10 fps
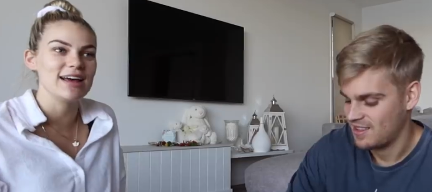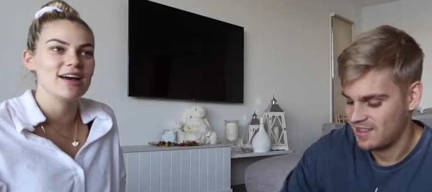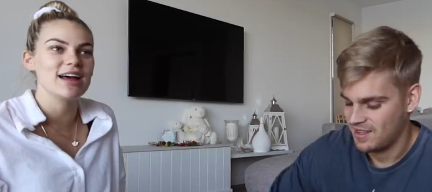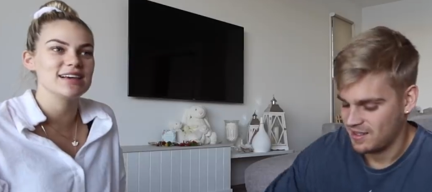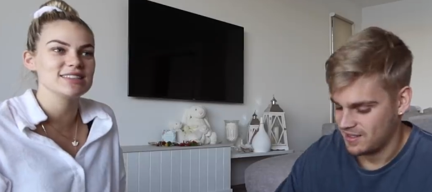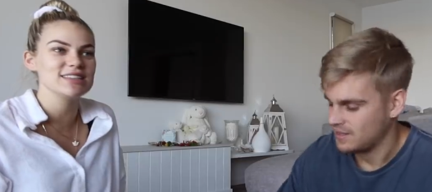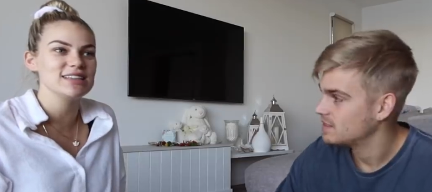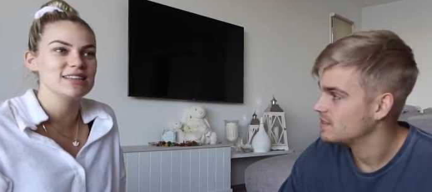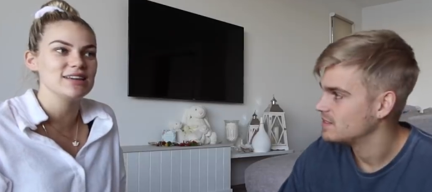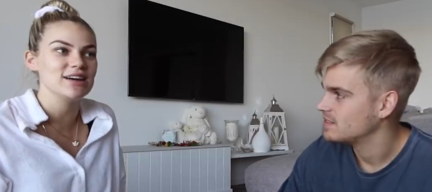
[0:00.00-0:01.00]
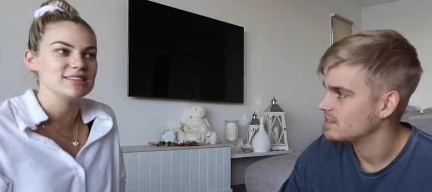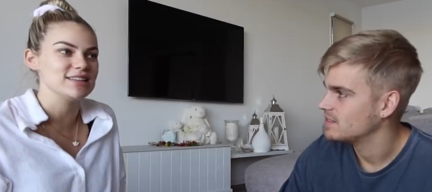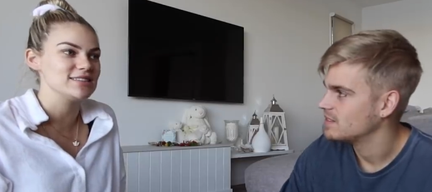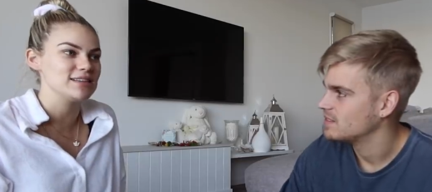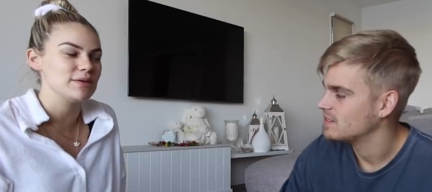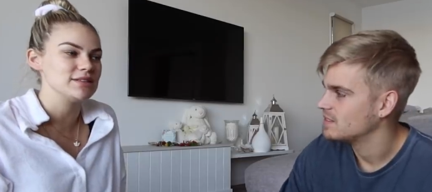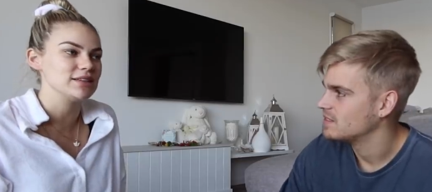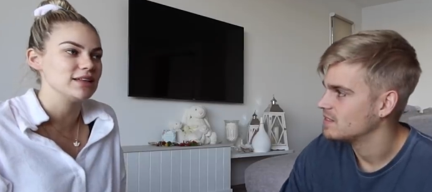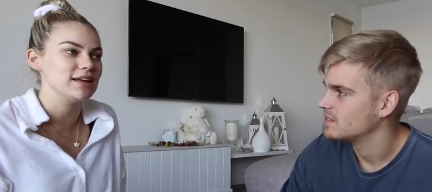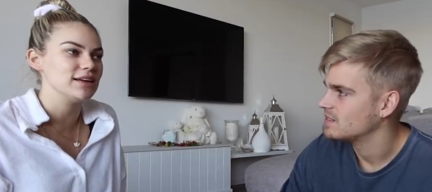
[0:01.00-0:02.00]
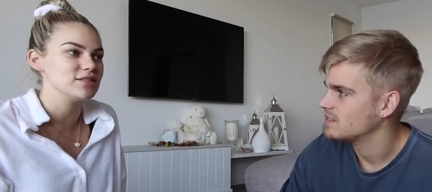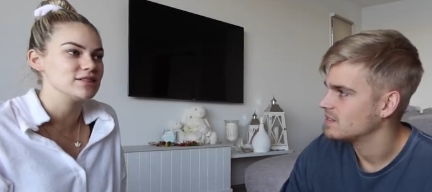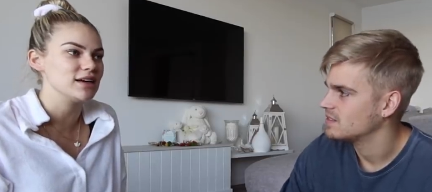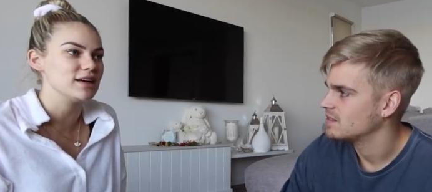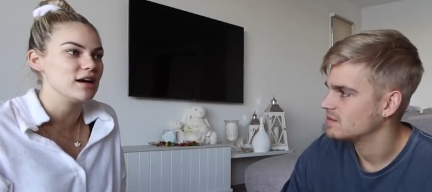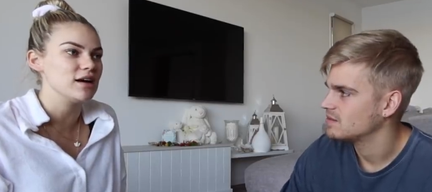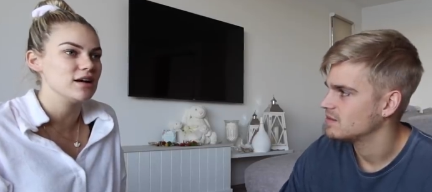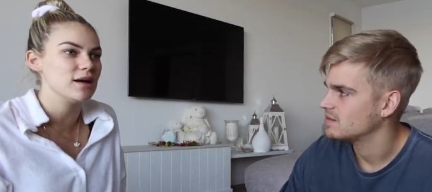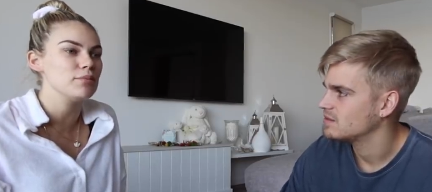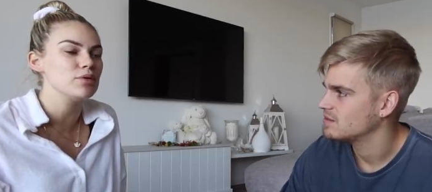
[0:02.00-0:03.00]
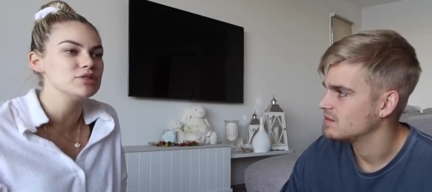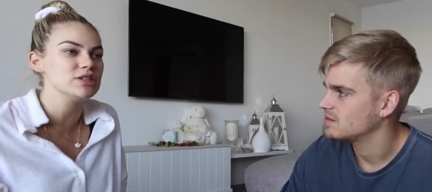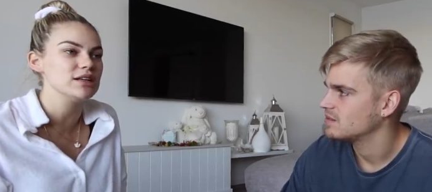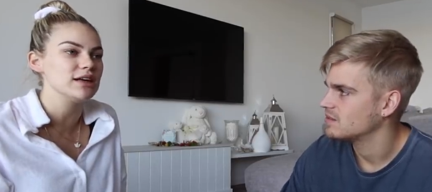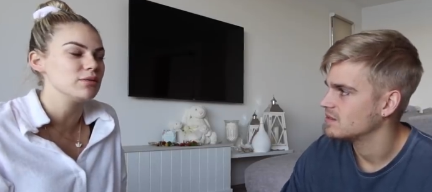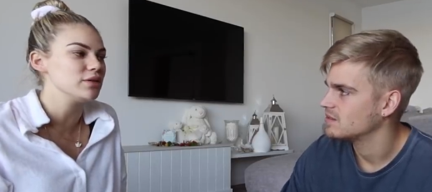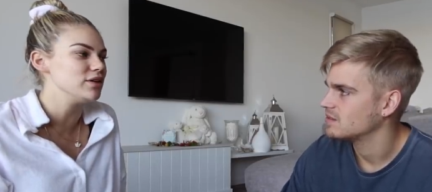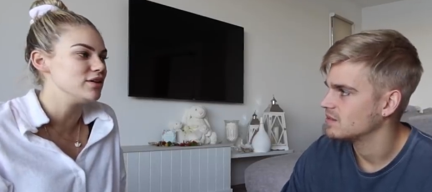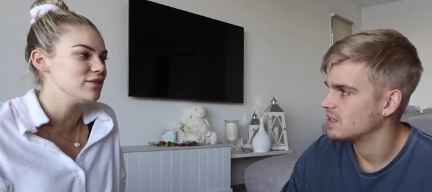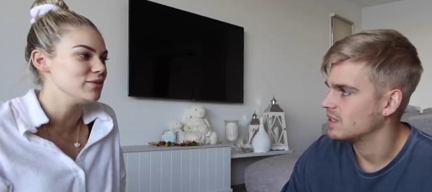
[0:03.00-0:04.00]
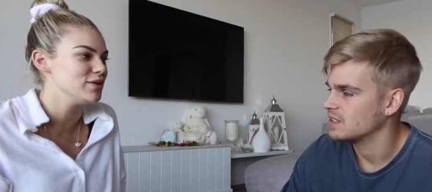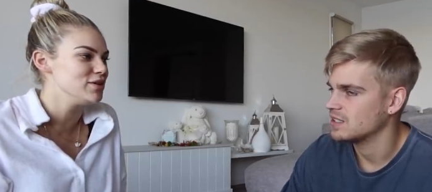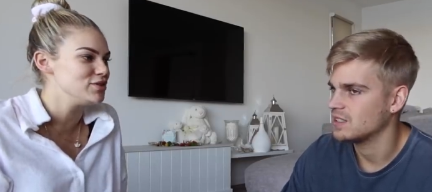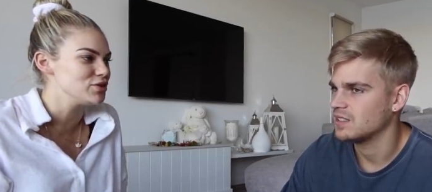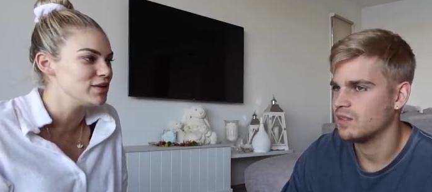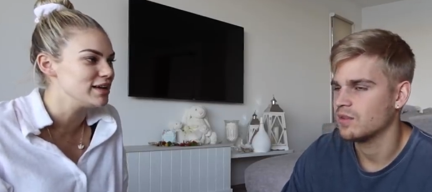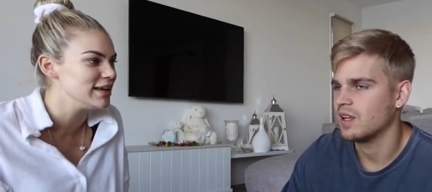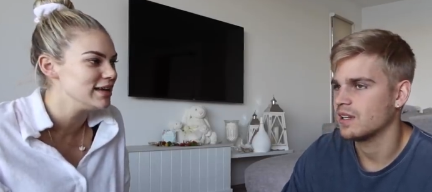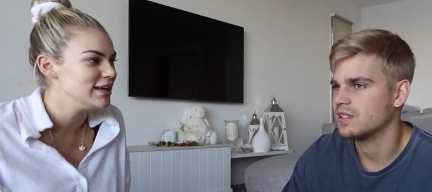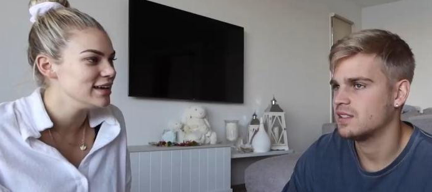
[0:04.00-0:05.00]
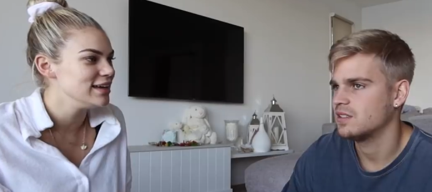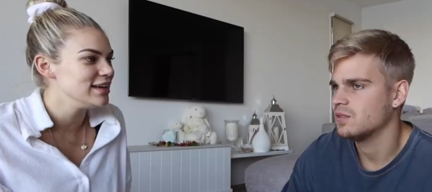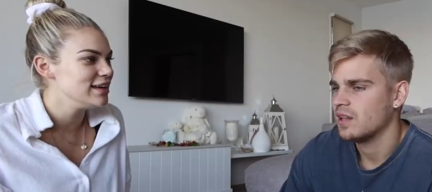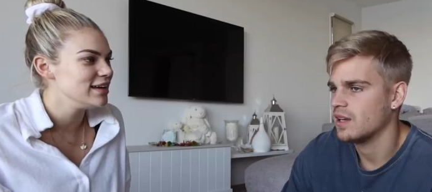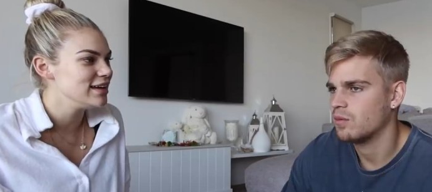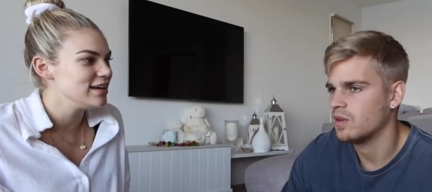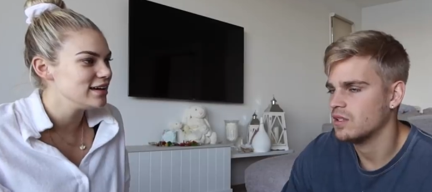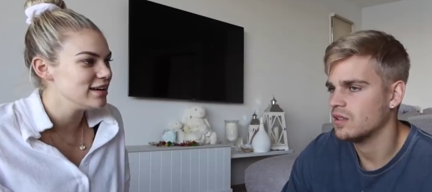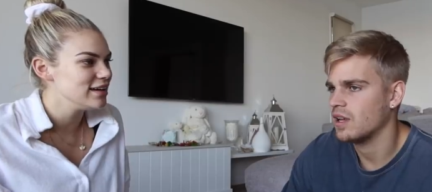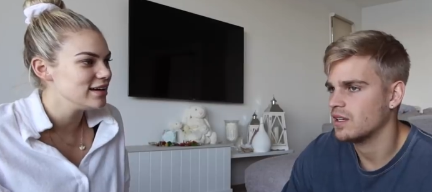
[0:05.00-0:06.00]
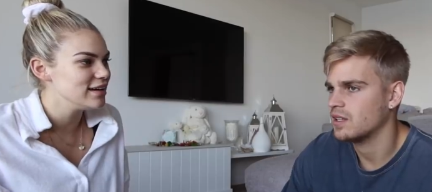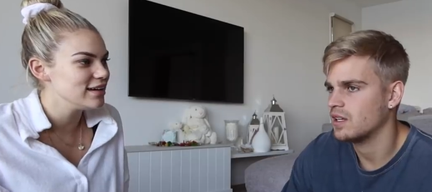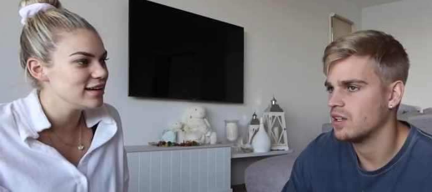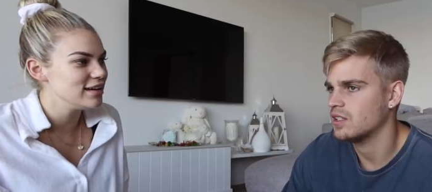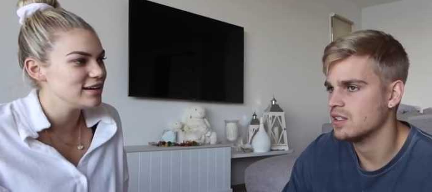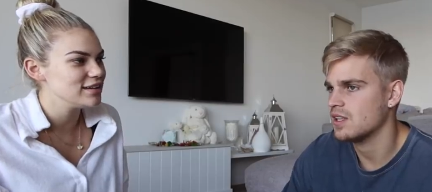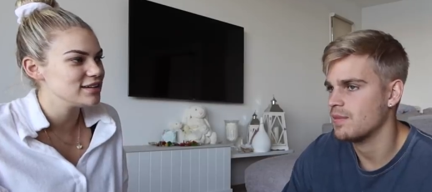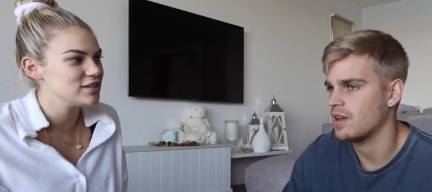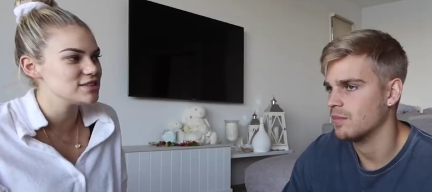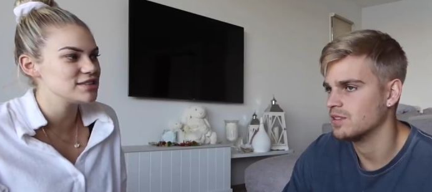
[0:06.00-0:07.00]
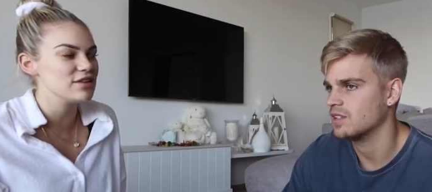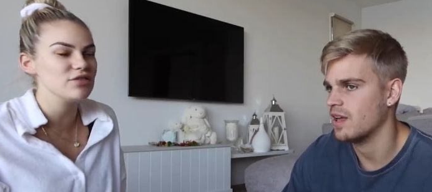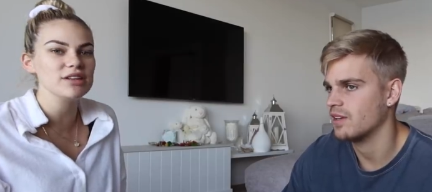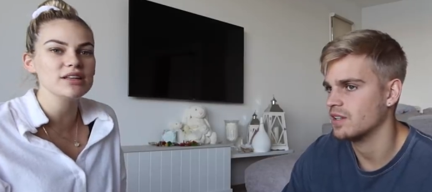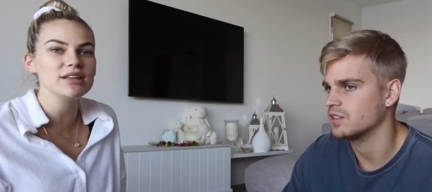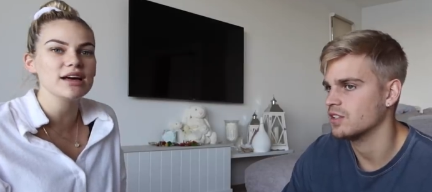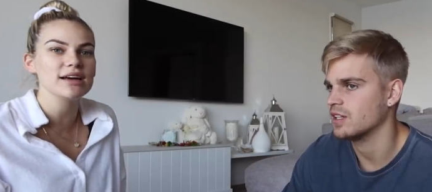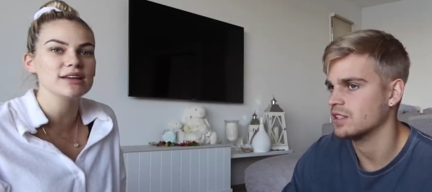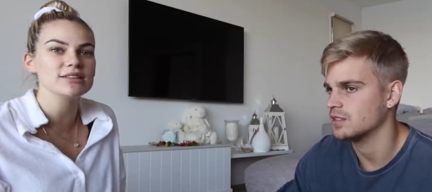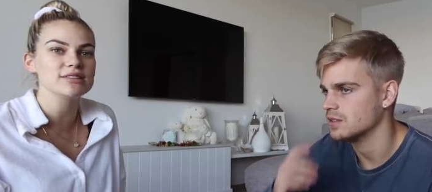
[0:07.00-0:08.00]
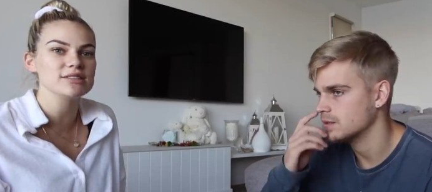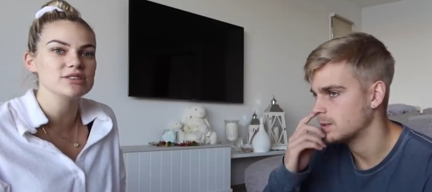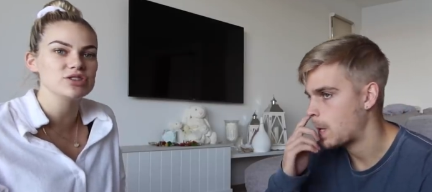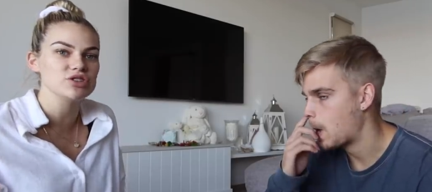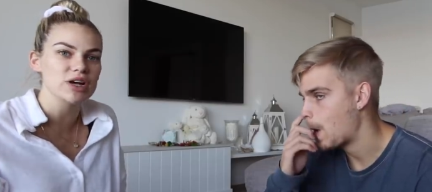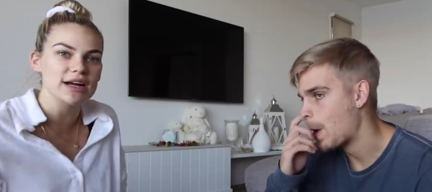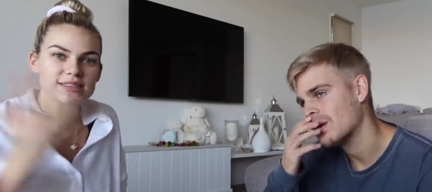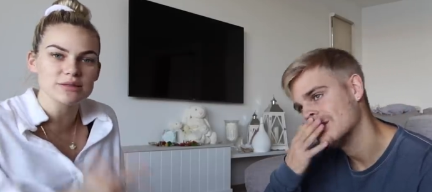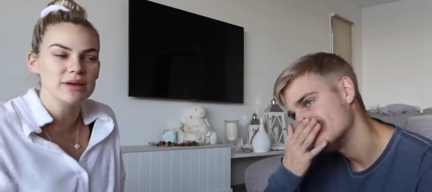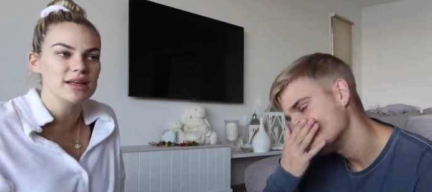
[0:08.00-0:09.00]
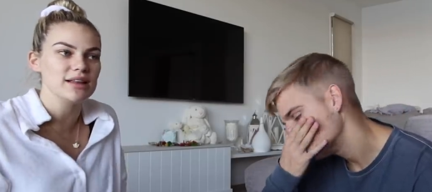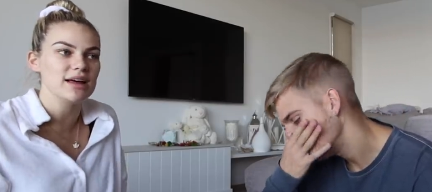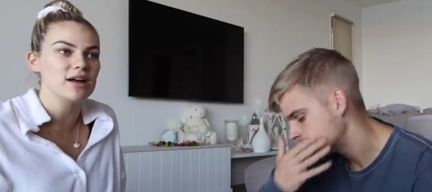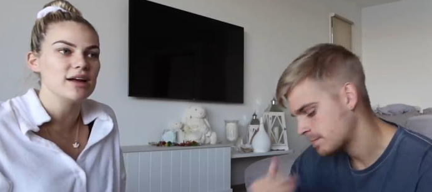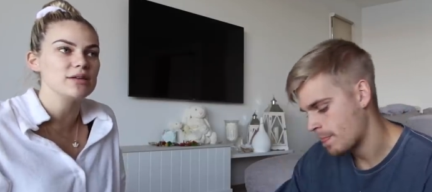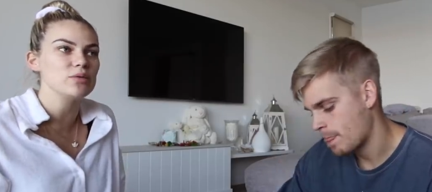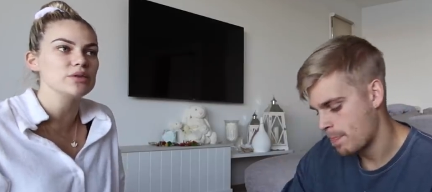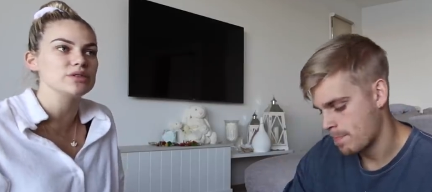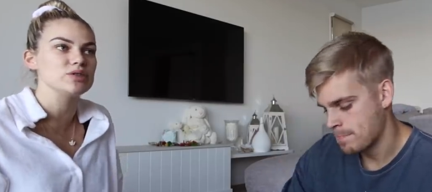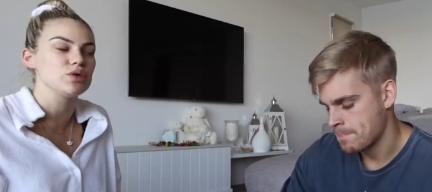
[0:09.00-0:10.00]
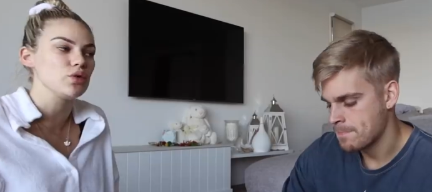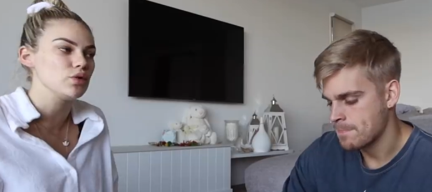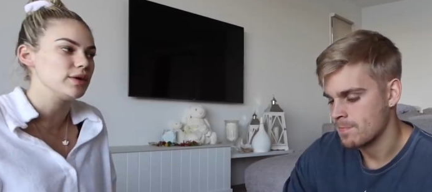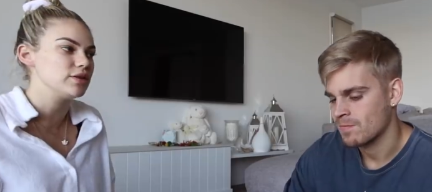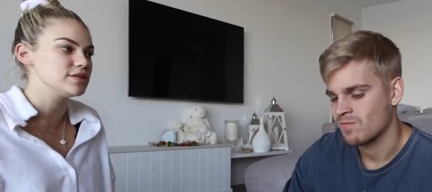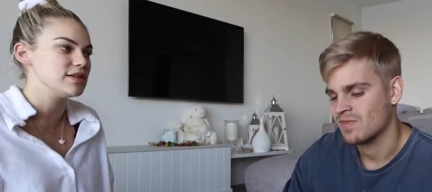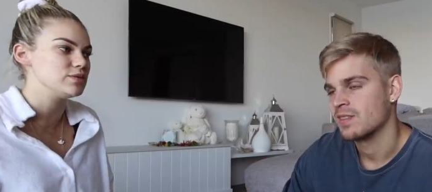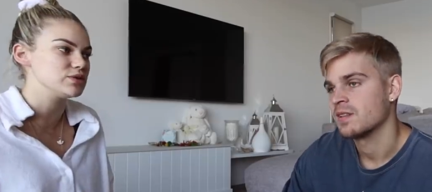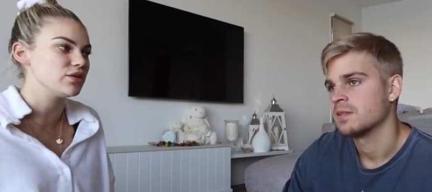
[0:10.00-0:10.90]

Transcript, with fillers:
Speaker 1: I, I actually think I said something to the lady. I was like, I'm pushing. Like, what are you? Yeah, just you, you, were like,
Speaker 2: you were like, what are you like? Can you just let me? I'm still they really like
Speaker 1: distracted me in that. I didn't want to stall because he was